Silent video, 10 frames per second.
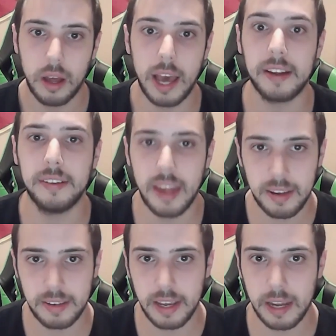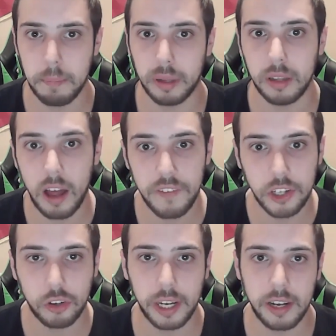Existing and beloved
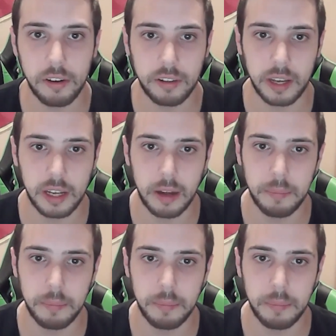creators like